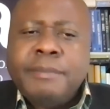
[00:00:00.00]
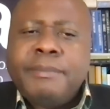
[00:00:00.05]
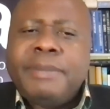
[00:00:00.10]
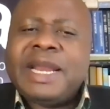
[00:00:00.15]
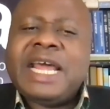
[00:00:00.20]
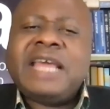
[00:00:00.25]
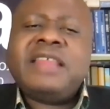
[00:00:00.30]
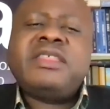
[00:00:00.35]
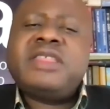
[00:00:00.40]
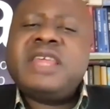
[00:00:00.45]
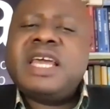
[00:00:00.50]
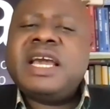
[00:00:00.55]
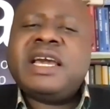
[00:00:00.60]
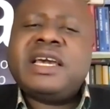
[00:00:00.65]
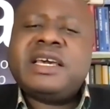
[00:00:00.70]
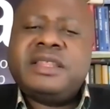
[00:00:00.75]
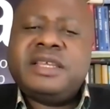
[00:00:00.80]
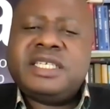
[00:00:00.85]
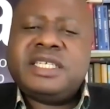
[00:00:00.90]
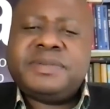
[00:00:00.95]
But I
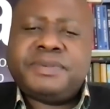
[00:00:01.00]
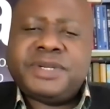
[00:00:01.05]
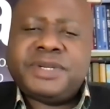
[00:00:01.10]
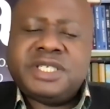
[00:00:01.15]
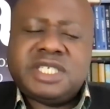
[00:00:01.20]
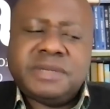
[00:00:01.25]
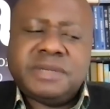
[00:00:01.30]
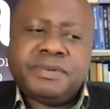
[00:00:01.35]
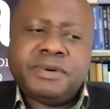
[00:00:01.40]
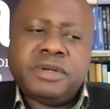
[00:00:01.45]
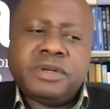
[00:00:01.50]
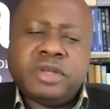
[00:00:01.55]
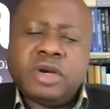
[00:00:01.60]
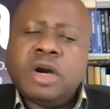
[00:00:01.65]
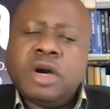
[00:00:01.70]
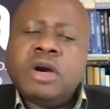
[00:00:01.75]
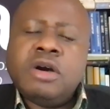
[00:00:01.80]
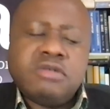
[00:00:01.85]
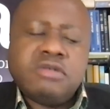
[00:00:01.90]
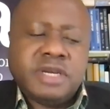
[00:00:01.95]
think this principle,
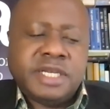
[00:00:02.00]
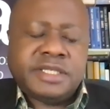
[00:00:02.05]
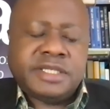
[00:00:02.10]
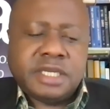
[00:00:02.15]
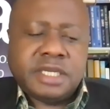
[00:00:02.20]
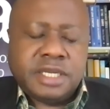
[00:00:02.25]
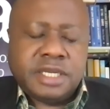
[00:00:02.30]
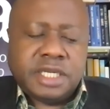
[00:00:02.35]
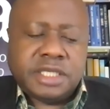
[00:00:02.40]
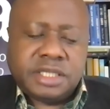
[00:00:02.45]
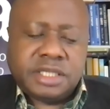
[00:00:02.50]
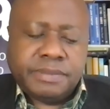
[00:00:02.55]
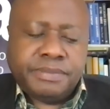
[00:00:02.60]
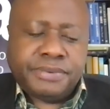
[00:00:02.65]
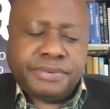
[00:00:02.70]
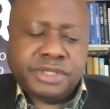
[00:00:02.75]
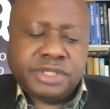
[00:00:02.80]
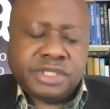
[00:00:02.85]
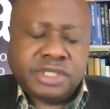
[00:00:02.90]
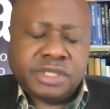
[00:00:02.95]
though it's a leadership
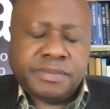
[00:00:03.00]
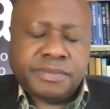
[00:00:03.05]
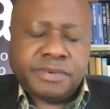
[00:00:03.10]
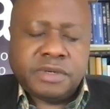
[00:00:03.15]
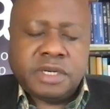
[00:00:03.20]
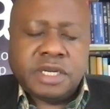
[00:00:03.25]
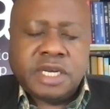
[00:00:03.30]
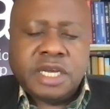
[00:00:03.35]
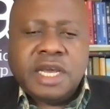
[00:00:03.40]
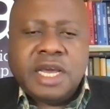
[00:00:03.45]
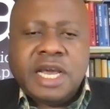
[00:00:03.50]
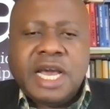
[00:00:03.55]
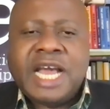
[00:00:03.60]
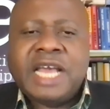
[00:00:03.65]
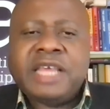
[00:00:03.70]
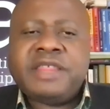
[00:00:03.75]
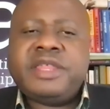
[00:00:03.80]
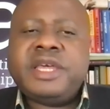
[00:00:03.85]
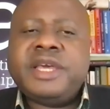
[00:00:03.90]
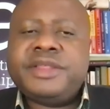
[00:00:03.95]
principle,
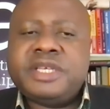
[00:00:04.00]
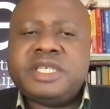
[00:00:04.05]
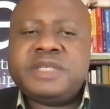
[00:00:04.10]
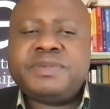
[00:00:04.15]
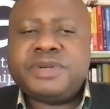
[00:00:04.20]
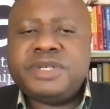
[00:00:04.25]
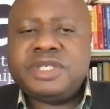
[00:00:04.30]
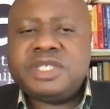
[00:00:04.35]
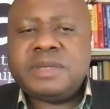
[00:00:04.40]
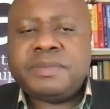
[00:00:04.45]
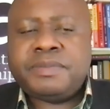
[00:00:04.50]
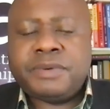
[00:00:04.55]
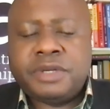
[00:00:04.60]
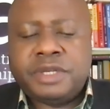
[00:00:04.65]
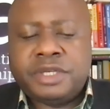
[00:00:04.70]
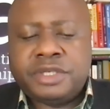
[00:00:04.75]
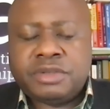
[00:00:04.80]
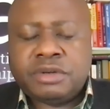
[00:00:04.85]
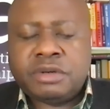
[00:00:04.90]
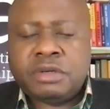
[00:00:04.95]
I think this principle
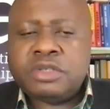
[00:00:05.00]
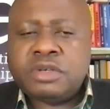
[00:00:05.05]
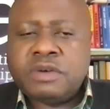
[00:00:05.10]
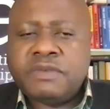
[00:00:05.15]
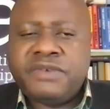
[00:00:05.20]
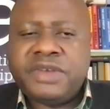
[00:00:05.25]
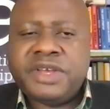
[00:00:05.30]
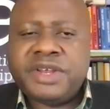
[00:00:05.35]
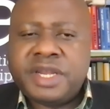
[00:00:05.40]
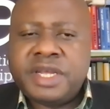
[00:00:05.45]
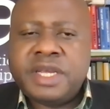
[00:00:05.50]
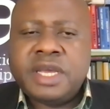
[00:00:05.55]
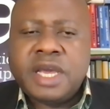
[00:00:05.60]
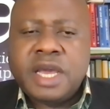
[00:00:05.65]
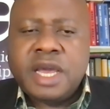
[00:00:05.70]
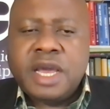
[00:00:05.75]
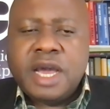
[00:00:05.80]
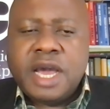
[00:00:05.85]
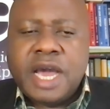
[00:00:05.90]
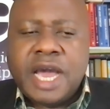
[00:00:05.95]
is also very
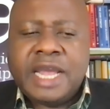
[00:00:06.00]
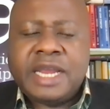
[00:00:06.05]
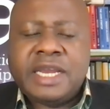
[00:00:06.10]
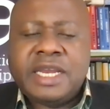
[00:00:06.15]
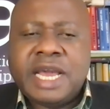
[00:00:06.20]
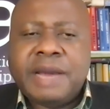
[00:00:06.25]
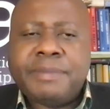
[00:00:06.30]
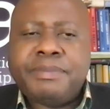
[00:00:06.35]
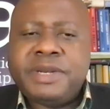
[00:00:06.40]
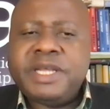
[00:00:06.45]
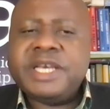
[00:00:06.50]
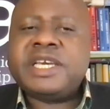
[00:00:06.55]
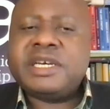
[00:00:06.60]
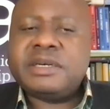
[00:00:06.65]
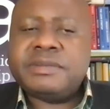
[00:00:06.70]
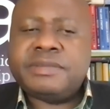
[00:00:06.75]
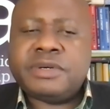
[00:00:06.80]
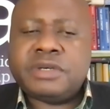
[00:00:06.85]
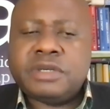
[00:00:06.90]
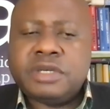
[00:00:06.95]
highly
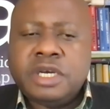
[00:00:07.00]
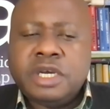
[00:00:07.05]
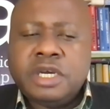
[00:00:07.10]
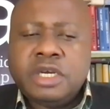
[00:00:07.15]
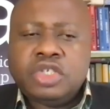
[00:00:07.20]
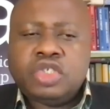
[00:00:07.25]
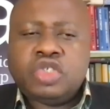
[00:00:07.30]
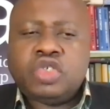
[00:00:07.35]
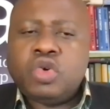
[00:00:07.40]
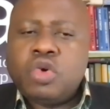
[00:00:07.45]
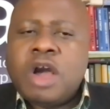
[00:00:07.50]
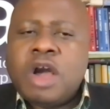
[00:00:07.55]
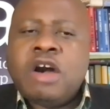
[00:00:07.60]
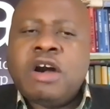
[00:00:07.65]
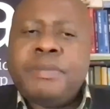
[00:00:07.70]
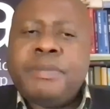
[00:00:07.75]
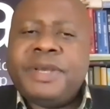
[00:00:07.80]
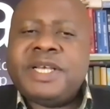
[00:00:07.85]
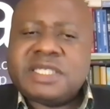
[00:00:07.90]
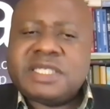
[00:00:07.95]
applicable to
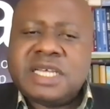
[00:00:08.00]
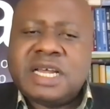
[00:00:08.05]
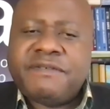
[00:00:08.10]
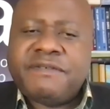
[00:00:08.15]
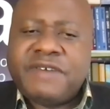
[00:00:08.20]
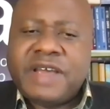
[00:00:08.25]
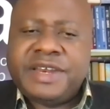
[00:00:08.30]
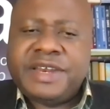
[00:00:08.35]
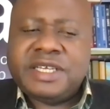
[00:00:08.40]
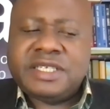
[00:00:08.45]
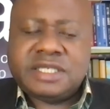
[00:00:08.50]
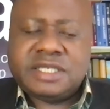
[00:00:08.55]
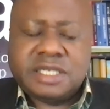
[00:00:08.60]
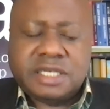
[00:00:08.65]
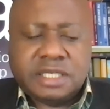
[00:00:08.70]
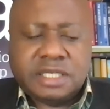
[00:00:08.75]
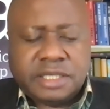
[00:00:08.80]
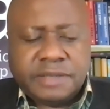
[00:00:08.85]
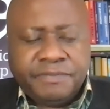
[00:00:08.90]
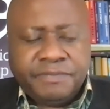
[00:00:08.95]
our personal
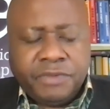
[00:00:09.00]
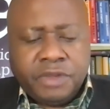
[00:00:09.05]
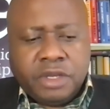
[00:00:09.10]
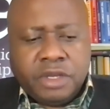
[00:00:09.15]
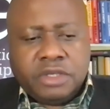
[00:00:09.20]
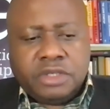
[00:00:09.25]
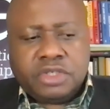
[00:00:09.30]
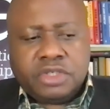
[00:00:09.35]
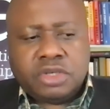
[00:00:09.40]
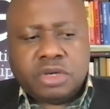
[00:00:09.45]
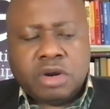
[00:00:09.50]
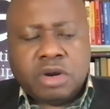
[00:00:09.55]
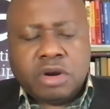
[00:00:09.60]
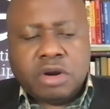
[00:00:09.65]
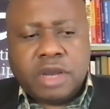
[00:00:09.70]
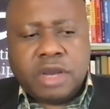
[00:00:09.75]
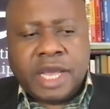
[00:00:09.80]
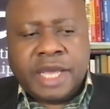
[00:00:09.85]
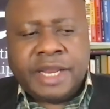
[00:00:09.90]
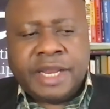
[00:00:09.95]
finances.
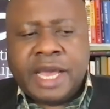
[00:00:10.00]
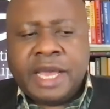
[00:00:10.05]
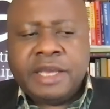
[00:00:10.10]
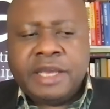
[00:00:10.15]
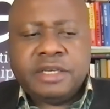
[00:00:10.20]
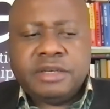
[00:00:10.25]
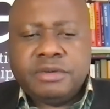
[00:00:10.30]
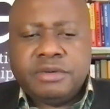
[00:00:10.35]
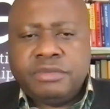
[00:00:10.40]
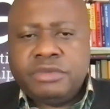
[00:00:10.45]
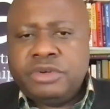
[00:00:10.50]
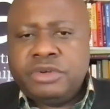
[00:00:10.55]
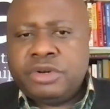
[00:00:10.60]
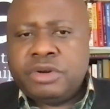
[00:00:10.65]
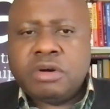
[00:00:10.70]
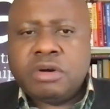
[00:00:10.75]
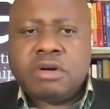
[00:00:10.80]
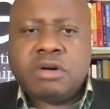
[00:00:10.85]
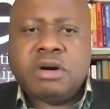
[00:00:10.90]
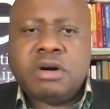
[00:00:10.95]
So, and I,
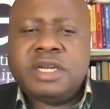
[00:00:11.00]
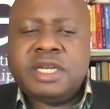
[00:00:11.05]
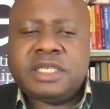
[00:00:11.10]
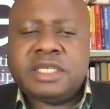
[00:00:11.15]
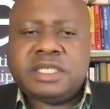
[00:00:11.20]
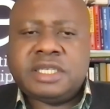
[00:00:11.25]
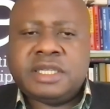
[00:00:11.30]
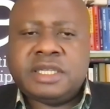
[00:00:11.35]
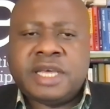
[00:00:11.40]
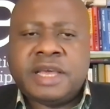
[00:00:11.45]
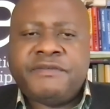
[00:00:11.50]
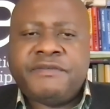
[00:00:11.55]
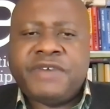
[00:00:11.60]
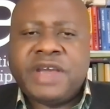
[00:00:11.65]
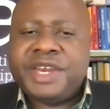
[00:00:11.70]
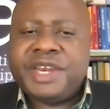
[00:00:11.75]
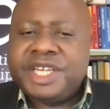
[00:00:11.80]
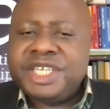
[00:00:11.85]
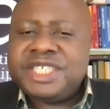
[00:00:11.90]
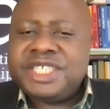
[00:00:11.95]
call it the
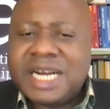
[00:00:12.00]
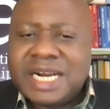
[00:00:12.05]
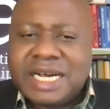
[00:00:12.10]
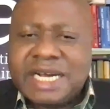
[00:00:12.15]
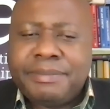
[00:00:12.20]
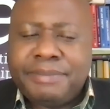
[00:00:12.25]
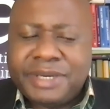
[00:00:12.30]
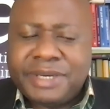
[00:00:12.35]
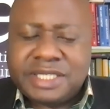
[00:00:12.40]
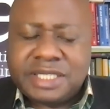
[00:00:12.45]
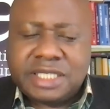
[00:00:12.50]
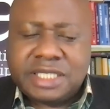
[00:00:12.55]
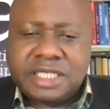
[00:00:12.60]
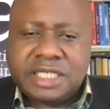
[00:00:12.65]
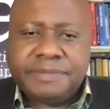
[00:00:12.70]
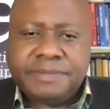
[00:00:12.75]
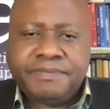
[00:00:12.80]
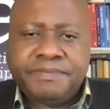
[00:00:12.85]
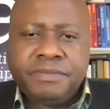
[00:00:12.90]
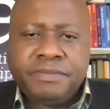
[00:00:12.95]
financial
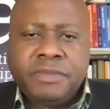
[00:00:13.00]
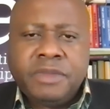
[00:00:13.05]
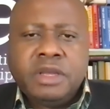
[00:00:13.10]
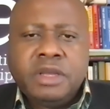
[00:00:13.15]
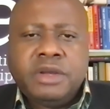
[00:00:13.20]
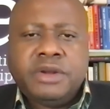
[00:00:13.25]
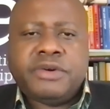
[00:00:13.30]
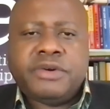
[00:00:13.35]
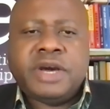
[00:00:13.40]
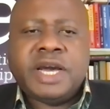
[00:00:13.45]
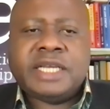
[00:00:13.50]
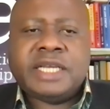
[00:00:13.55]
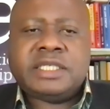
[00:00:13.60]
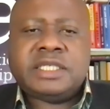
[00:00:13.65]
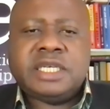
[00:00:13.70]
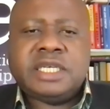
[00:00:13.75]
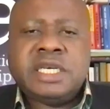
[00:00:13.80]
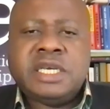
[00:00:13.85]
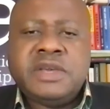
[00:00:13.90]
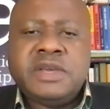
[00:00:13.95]
capacity,
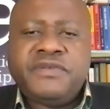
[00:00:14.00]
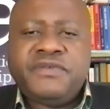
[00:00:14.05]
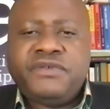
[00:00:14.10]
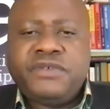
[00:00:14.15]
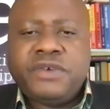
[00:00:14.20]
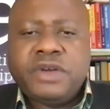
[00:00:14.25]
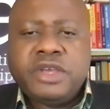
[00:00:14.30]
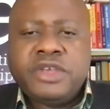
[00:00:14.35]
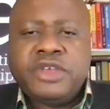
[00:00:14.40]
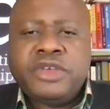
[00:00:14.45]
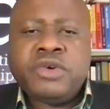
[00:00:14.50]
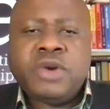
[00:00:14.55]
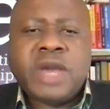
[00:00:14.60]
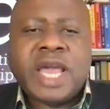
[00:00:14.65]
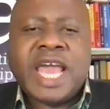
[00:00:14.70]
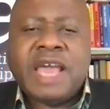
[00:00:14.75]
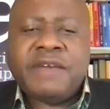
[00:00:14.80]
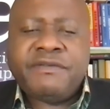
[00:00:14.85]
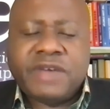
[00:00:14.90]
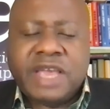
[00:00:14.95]
right? If you
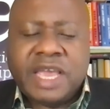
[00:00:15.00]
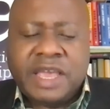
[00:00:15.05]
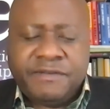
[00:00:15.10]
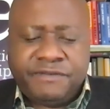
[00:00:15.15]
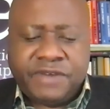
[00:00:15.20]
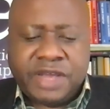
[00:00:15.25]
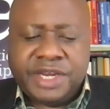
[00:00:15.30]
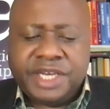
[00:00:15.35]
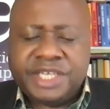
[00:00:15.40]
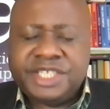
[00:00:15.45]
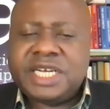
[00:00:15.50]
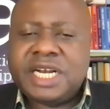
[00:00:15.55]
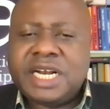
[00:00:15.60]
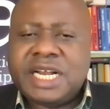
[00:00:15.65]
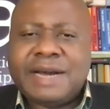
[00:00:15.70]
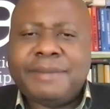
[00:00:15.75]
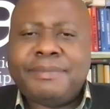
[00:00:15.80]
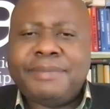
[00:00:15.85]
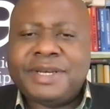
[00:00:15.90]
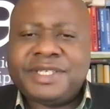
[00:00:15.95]
have a financial
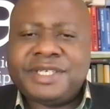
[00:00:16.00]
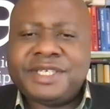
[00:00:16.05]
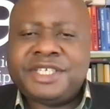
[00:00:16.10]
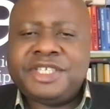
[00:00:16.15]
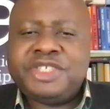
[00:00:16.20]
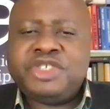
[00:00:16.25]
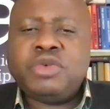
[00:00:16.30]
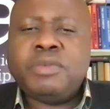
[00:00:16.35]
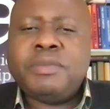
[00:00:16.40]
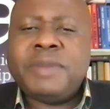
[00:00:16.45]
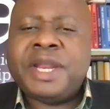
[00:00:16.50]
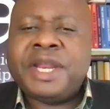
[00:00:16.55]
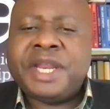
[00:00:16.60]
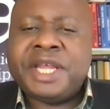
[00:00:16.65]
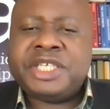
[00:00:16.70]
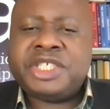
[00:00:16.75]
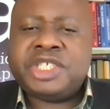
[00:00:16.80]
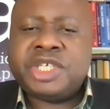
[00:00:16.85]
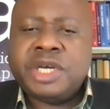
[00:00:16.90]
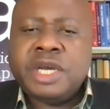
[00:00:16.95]
capacity to
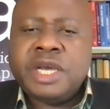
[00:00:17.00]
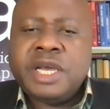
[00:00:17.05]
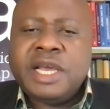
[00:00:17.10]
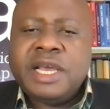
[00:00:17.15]
manage